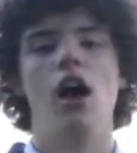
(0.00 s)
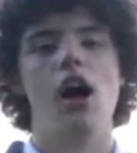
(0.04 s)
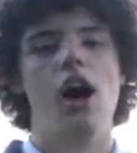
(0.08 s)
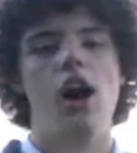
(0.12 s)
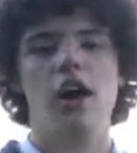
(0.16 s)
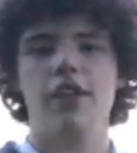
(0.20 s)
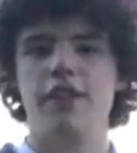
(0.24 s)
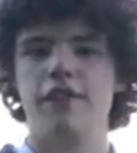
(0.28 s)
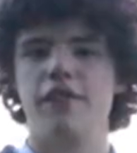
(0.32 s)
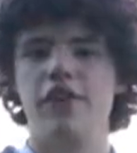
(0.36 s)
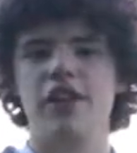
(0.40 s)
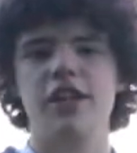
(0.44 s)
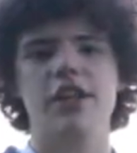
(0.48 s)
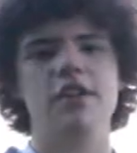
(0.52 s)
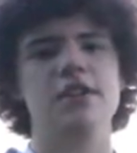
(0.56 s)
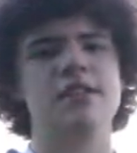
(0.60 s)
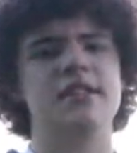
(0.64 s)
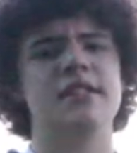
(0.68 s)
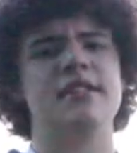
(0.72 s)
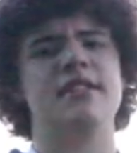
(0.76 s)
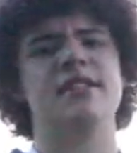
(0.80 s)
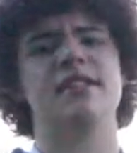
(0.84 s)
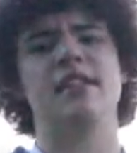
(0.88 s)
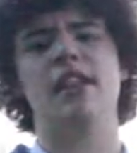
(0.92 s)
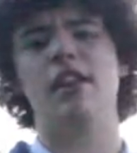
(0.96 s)
other videos,
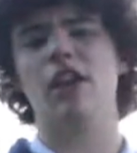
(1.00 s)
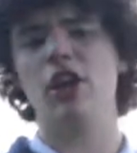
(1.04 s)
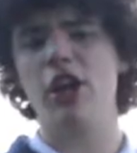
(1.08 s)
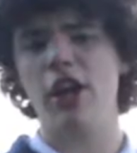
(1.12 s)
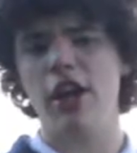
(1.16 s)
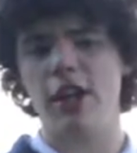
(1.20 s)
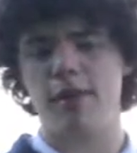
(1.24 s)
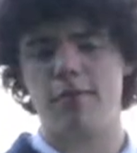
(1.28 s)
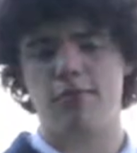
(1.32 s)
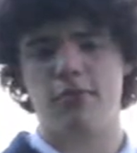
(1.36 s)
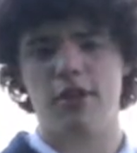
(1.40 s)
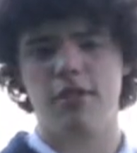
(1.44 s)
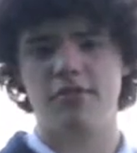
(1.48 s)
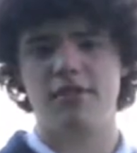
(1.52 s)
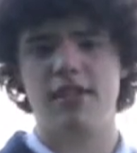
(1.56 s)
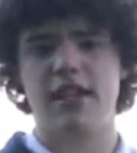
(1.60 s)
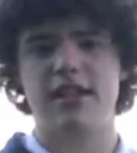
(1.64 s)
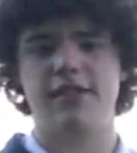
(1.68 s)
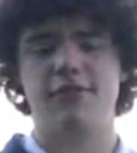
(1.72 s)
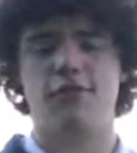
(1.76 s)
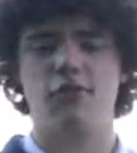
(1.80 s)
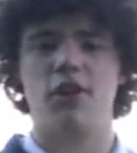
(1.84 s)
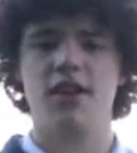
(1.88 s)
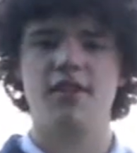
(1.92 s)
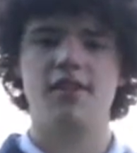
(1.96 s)
this is a learning
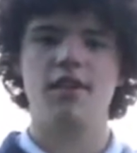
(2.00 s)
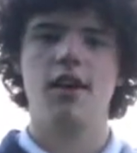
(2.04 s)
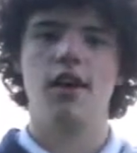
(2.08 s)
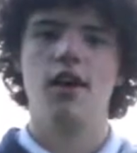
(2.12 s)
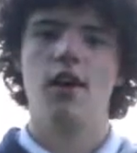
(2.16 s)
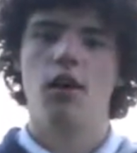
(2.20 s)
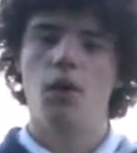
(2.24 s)
process for us.